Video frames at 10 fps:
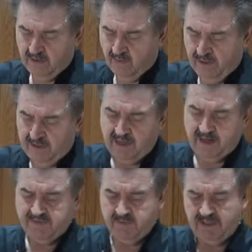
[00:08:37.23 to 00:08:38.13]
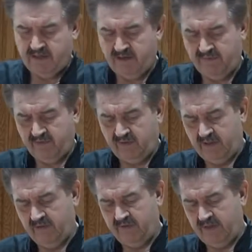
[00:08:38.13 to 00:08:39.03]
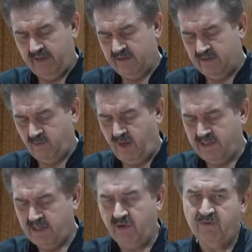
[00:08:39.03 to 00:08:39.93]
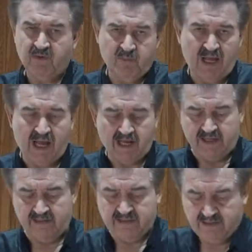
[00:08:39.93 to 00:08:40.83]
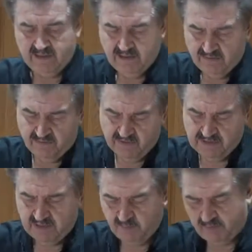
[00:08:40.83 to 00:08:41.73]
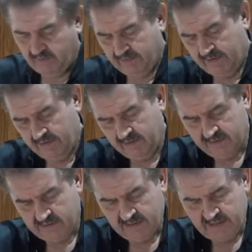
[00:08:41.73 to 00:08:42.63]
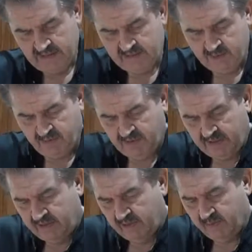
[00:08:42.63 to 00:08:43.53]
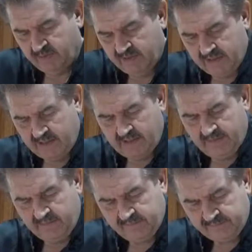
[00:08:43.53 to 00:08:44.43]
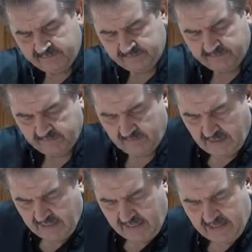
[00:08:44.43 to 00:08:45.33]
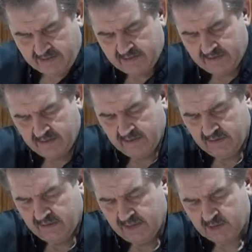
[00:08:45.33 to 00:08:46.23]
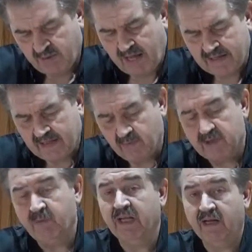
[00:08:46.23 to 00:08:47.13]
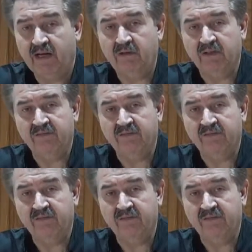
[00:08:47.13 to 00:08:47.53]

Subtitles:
What you have to be careful of is watch out for pockets. For example, you'll see that this particular brisket has this pocket, which we cut out the